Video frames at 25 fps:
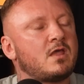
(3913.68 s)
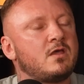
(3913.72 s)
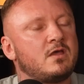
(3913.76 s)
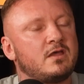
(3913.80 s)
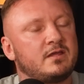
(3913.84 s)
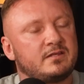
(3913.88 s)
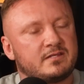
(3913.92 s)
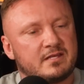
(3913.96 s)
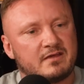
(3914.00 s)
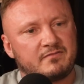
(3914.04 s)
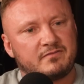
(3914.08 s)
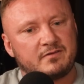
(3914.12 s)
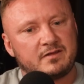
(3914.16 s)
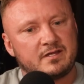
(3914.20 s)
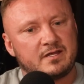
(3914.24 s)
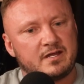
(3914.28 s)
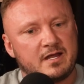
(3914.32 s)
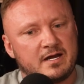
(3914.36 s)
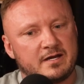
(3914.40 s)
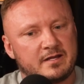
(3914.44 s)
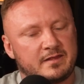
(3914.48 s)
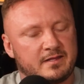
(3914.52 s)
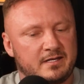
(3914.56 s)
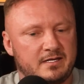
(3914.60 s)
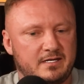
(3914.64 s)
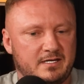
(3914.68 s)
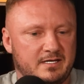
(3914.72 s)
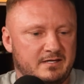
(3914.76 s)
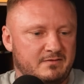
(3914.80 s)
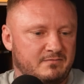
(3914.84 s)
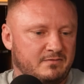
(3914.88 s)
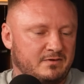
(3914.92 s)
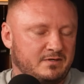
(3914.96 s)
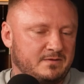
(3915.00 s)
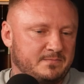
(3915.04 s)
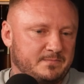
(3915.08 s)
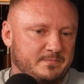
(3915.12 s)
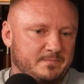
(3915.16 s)
Definitely. And I think
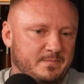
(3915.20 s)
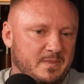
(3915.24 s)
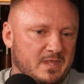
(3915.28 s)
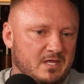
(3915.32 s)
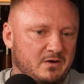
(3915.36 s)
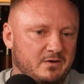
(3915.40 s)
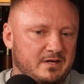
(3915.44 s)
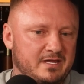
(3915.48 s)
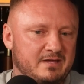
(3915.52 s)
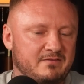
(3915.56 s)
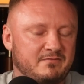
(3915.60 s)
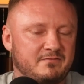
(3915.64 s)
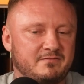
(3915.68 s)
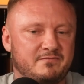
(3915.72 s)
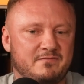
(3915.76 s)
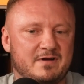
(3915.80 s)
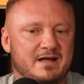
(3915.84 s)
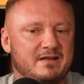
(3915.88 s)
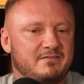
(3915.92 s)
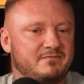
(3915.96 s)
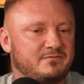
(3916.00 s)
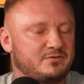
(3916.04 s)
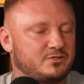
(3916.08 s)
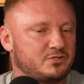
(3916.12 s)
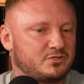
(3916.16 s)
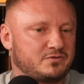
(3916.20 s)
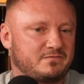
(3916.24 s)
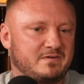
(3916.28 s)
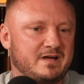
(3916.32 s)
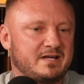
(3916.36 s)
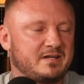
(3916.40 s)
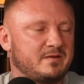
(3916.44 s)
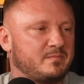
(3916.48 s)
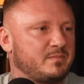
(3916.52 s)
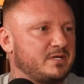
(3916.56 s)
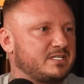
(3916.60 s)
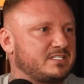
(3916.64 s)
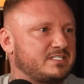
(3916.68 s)
even just find
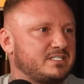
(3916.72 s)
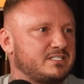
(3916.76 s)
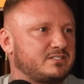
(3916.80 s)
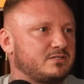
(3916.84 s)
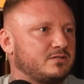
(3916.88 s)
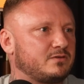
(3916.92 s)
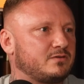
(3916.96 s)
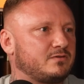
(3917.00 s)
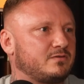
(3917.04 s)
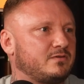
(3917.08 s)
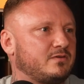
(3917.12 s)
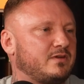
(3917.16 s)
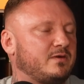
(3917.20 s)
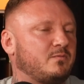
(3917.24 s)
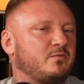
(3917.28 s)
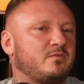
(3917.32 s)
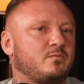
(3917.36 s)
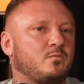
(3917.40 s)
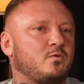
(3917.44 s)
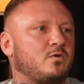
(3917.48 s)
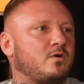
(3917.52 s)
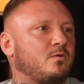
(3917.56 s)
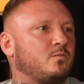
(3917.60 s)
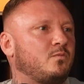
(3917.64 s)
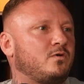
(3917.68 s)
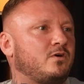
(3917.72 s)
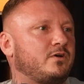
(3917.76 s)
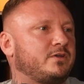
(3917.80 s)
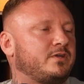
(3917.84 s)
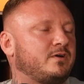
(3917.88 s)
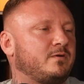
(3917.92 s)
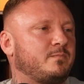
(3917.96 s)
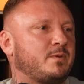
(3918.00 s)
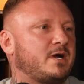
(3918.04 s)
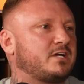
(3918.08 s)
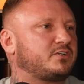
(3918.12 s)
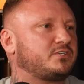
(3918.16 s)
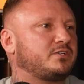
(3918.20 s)
a business that what you're
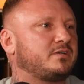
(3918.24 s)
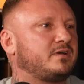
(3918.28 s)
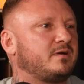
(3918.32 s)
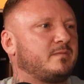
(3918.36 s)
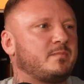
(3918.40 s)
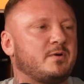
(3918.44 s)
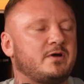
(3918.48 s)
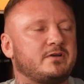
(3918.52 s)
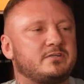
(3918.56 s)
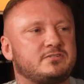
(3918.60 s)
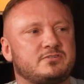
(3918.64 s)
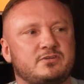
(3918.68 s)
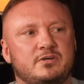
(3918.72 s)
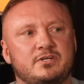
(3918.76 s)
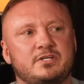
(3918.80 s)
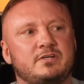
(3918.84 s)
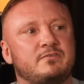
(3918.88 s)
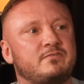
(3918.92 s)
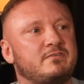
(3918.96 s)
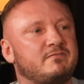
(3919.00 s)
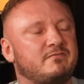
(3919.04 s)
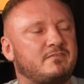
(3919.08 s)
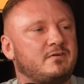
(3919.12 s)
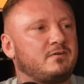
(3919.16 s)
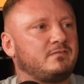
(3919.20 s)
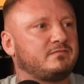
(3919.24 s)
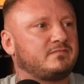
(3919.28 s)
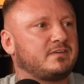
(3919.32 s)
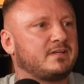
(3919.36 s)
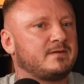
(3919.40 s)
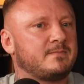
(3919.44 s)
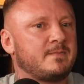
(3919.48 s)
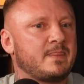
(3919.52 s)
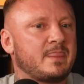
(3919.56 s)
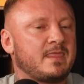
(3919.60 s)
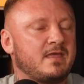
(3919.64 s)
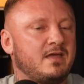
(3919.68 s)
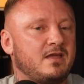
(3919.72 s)
passionate about or you're involved in,
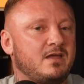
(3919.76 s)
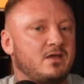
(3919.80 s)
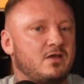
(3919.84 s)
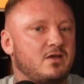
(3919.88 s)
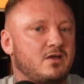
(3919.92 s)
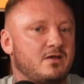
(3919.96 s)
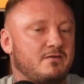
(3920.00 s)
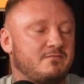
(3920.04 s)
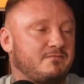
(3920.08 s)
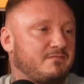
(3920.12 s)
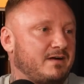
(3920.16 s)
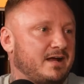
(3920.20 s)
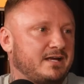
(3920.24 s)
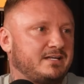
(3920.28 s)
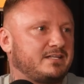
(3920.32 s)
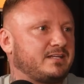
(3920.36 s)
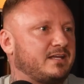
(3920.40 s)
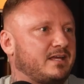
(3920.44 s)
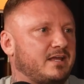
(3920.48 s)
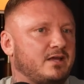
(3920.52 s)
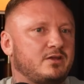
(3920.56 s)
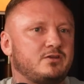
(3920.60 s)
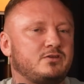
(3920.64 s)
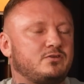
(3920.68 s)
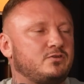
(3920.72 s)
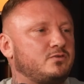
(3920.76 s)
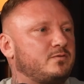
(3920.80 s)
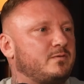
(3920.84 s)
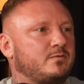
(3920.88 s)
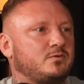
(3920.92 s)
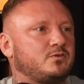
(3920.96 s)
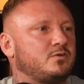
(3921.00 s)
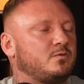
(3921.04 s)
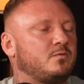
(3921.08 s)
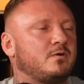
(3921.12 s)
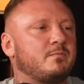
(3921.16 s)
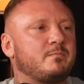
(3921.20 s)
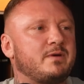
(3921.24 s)
find it and
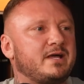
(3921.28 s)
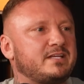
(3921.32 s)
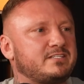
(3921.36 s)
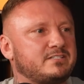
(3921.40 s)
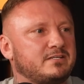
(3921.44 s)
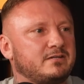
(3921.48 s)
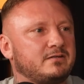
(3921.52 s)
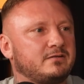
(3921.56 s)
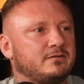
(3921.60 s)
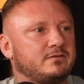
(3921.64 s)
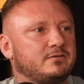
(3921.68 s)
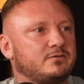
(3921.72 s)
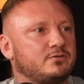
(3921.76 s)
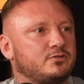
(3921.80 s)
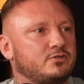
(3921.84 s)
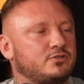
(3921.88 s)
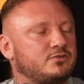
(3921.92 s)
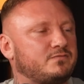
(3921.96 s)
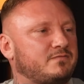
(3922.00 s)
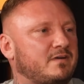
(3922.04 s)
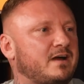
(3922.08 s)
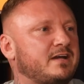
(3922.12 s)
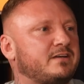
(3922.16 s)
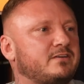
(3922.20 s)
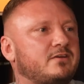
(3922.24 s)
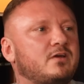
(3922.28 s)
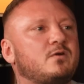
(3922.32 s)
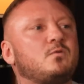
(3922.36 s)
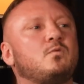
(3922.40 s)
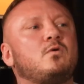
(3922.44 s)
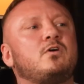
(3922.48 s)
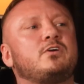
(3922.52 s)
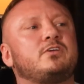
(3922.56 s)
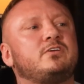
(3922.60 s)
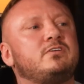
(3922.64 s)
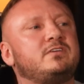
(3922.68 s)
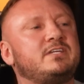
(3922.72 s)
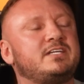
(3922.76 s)
do one better. Just find out
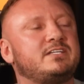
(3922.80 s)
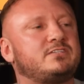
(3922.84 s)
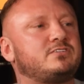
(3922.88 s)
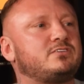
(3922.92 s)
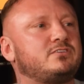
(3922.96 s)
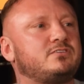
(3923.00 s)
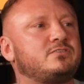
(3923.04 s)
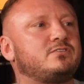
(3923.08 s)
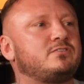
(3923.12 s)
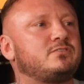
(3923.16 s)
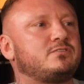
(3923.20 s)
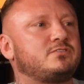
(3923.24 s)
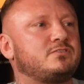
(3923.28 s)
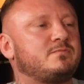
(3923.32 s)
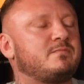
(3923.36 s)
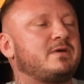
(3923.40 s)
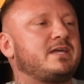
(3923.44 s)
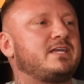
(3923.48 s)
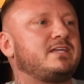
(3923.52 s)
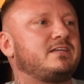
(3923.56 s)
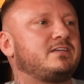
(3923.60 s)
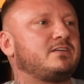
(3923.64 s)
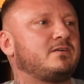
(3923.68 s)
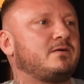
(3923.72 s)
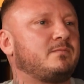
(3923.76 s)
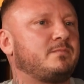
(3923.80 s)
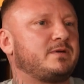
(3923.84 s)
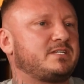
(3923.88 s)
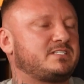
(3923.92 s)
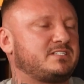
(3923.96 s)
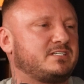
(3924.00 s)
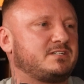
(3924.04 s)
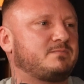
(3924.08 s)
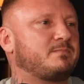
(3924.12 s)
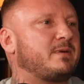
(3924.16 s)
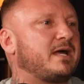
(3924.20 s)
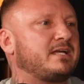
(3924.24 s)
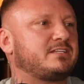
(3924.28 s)
what you need to do to make your
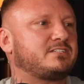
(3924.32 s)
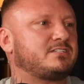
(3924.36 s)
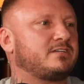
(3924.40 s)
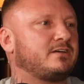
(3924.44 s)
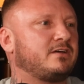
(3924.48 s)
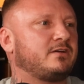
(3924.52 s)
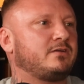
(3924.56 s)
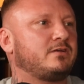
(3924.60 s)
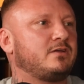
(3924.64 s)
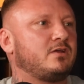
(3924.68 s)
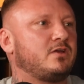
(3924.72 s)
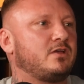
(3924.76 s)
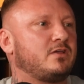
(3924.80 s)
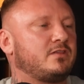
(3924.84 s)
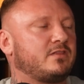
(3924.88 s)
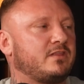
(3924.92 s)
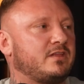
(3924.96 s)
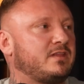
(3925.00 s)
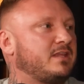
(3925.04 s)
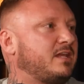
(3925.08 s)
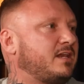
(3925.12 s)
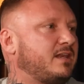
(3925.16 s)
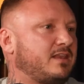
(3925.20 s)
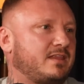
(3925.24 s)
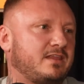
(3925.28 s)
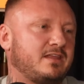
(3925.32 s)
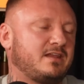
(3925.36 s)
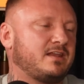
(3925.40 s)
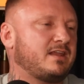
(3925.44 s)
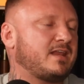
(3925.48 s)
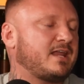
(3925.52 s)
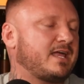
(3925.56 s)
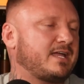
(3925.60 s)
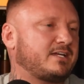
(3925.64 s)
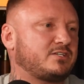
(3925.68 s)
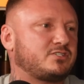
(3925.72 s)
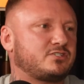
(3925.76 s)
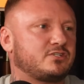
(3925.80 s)
business better than the
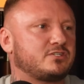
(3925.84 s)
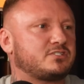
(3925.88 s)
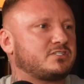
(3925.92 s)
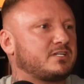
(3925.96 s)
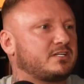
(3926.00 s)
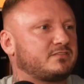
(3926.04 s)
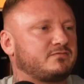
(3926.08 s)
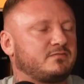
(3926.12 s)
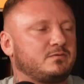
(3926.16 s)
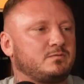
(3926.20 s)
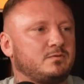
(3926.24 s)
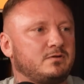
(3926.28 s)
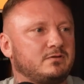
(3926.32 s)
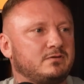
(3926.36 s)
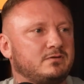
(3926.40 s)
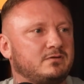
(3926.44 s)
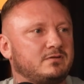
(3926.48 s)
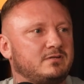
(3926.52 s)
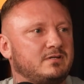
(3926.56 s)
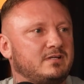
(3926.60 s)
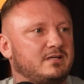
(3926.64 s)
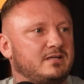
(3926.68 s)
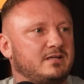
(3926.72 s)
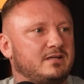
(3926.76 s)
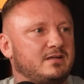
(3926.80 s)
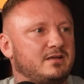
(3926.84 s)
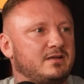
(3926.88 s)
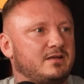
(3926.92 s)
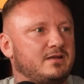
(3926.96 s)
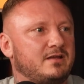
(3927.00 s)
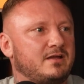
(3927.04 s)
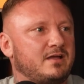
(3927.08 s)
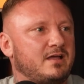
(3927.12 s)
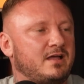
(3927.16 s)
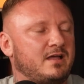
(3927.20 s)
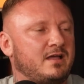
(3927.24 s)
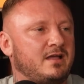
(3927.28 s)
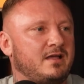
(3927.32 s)
next successful one. Yeah.
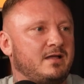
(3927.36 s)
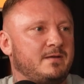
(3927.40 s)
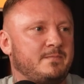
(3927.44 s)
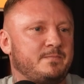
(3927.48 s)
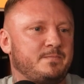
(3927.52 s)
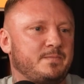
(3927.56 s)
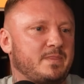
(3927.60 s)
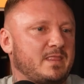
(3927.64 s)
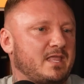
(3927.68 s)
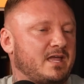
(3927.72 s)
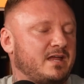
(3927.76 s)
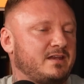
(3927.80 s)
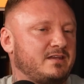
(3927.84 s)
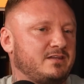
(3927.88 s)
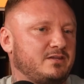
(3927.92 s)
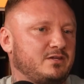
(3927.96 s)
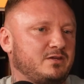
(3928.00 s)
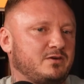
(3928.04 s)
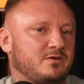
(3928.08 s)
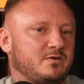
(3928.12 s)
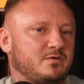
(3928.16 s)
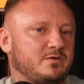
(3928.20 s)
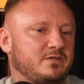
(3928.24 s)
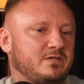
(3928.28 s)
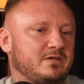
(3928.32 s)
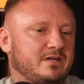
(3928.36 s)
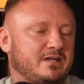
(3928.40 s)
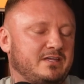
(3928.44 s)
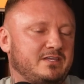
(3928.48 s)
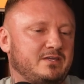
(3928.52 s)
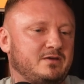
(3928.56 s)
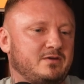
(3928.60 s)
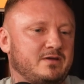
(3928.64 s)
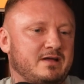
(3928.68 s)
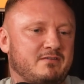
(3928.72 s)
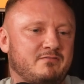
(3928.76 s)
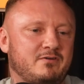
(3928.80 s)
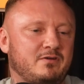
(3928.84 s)
And you
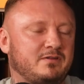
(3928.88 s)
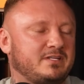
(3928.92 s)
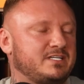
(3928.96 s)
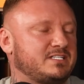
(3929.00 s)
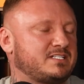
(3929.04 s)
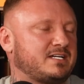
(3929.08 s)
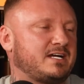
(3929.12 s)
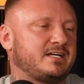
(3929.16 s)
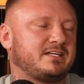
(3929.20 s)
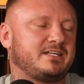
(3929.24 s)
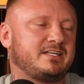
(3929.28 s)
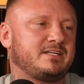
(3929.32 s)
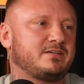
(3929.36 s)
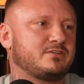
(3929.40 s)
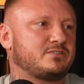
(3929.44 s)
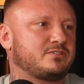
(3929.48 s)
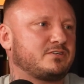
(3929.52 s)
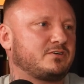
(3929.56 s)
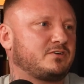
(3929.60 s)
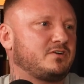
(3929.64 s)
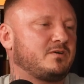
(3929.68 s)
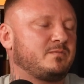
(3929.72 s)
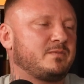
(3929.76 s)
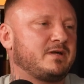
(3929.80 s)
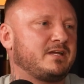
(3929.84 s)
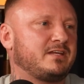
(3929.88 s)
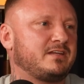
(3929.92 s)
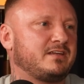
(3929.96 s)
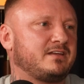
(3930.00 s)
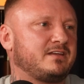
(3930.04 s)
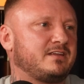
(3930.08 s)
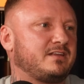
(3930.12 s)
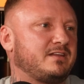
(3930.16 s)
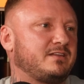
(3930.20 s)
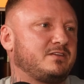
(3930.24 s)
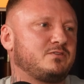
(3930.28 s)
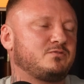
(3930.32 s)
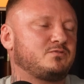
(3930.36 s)
have all these ideas that come in and
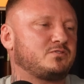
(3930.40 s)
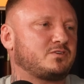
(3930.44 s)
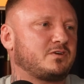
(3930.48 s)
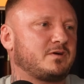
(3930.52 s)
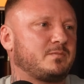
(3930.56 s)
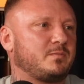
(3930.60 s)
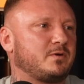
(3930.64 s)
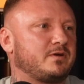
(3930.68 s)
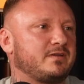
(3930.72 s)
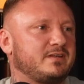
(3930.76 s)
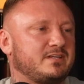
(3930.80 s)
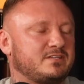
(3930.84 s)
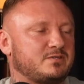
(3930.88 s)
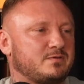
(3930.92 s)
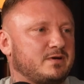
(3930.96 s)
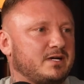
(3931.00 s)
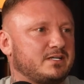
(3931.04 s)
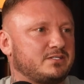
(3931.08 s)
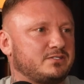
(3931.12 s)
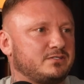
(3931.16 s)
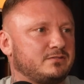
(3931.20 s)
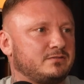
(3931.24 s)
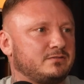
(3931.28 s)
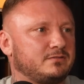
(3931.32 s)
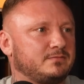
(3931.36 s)
then you just got to put it into action.